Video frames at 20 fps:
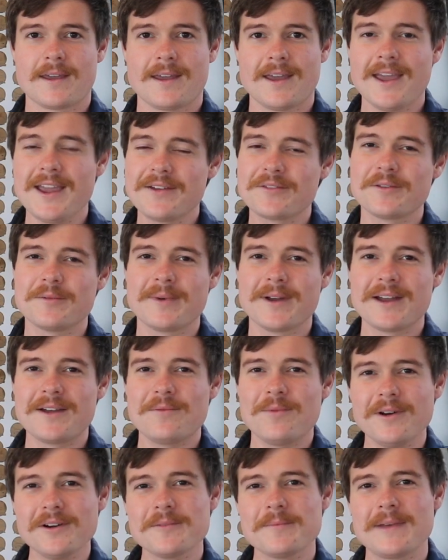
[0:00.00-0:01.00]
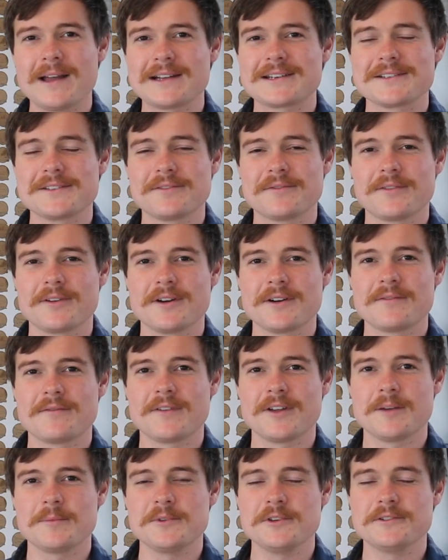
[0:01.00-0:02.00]
Hey everybody, welcome back to the Fur and
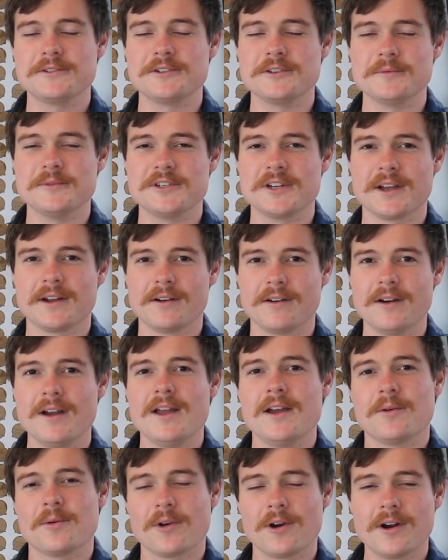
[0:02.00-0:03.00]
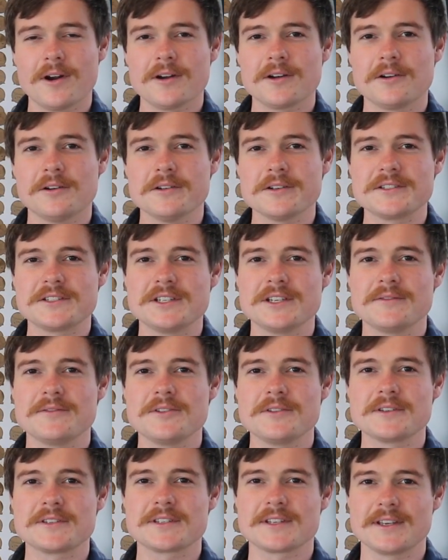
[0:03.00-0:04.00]
Fam YouTube channel, where our goal is to give
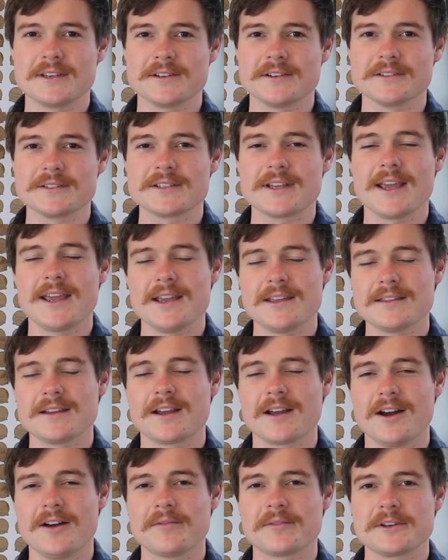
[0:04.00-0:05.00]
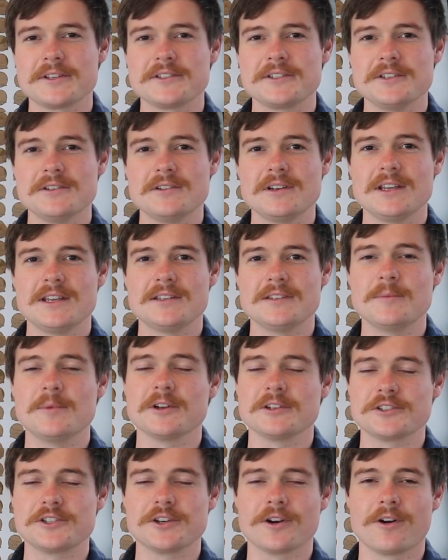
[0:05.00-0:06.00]
you the skills and the confidence you need to
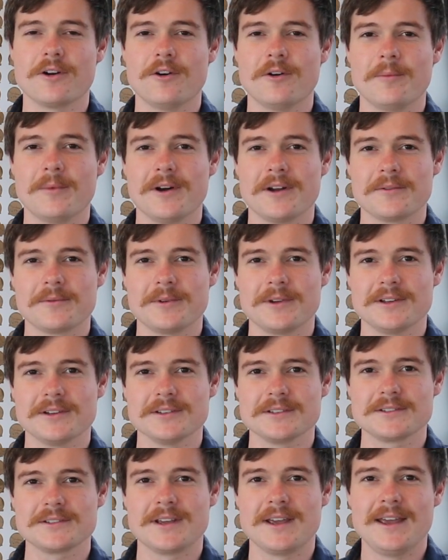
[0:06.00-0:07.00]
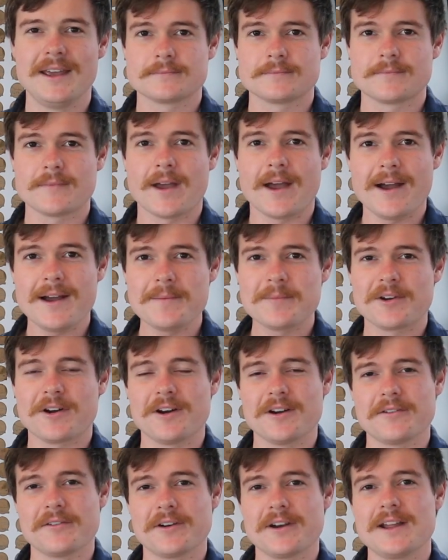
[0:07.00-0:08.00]
build your home on wheels. I'm
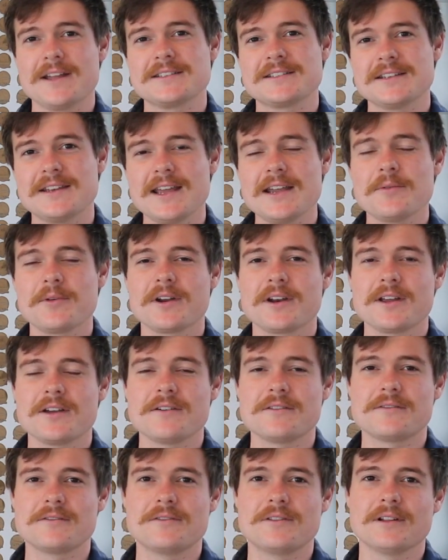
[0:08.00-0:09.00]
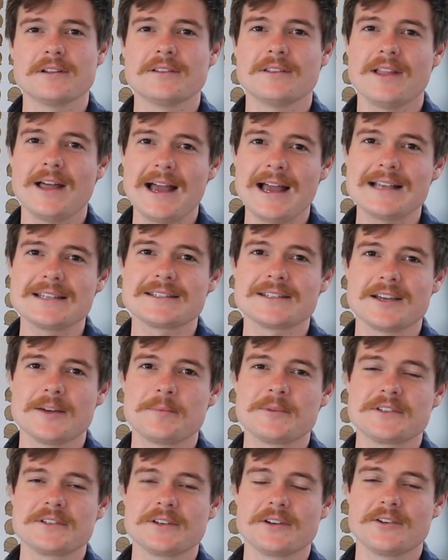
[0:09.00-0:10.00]
Carver, and today we're going to go through the last
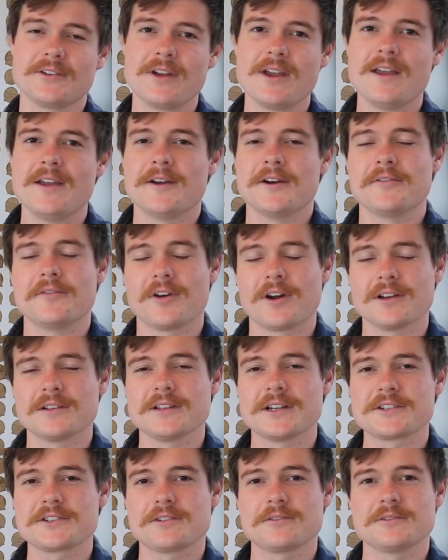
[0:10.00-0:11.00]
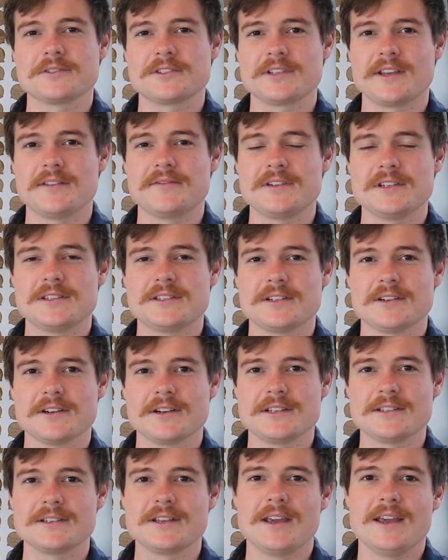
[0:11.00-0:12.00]
episode of our electrical safety
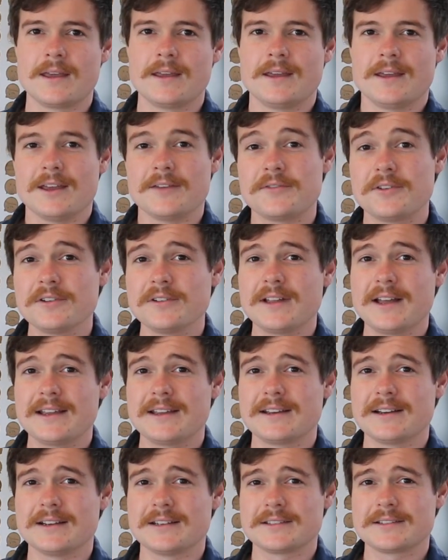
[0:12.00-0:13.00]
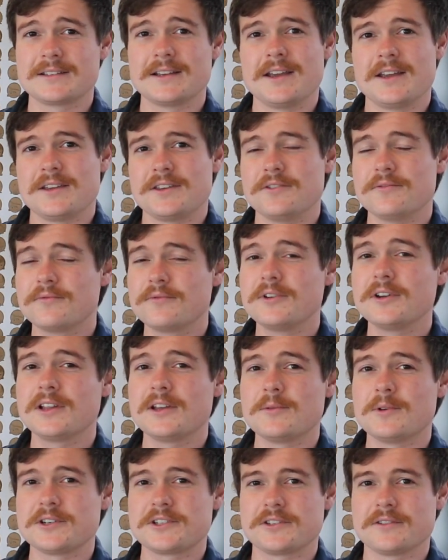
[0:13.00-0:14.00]
series. If you're like us, you really
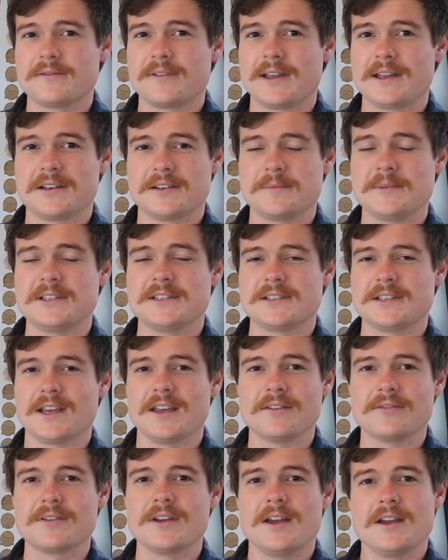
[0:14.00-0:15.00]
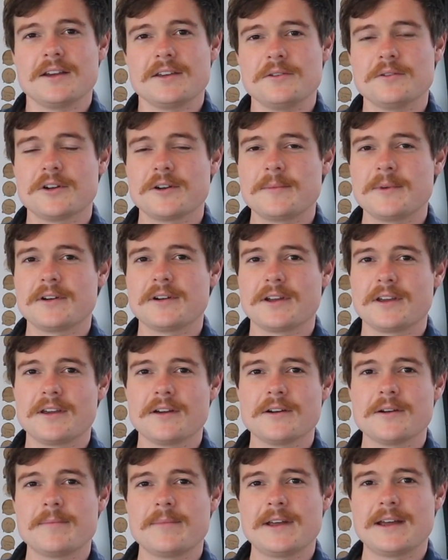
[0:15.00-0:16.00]
want your van to be safe. You want to be able to
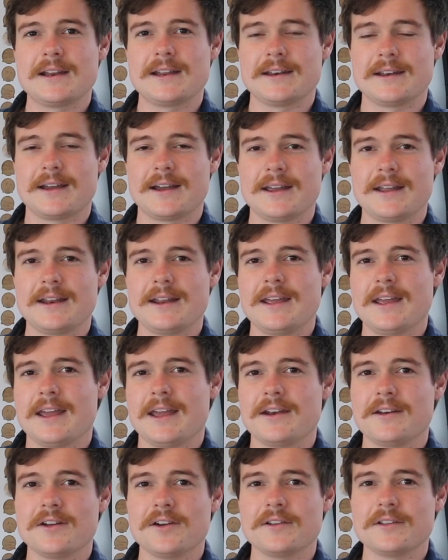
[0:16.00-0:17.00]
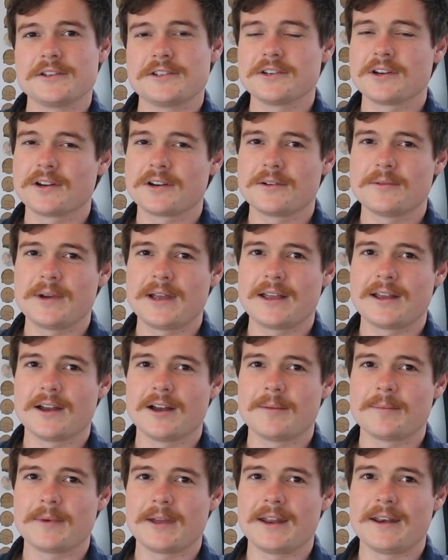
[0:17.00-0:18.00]
go to bed at night and know that you're going to wake
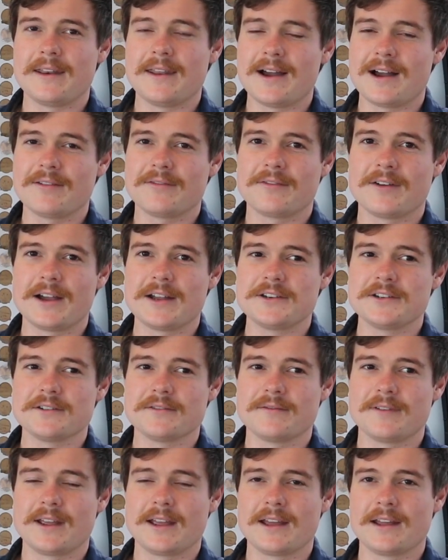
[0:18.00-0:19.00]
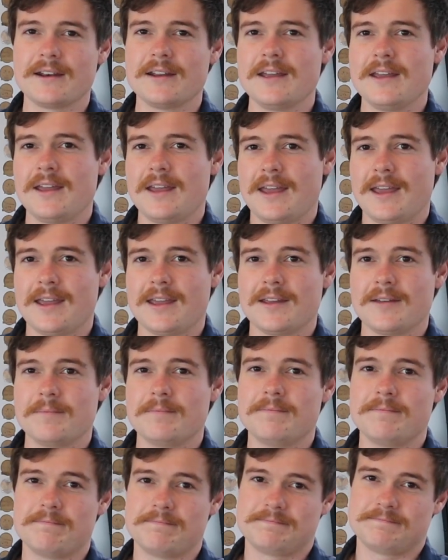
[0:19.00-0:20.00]
up and not find your van a
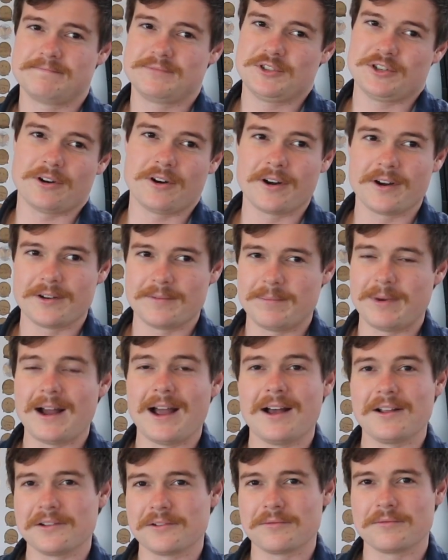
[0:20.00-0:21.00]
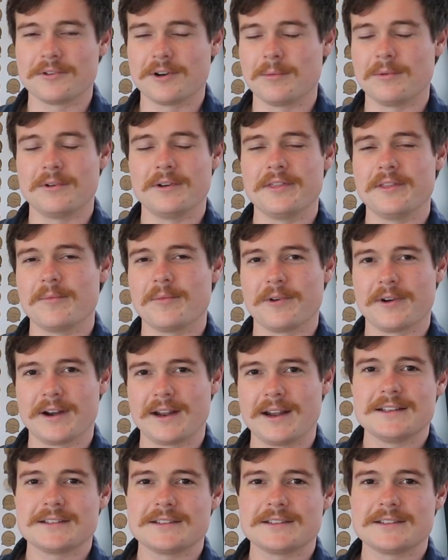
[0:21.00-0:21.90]
charred pile of rubble in the morning.